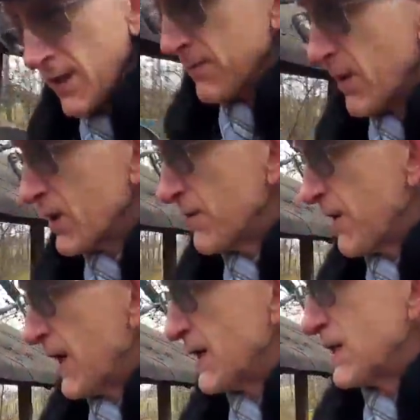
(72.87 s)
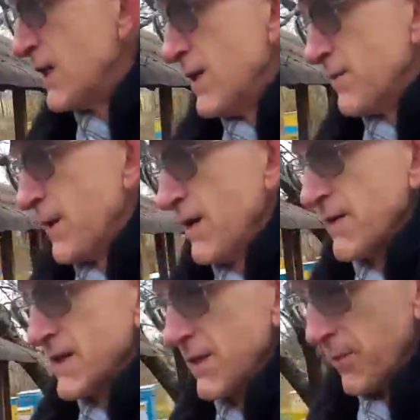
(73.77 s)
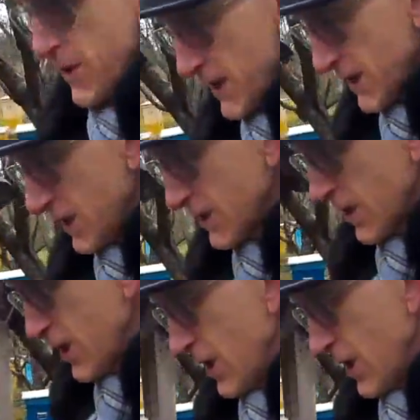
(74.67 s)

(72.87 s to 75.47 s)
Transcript: modified by Vasyl Priyatelenko.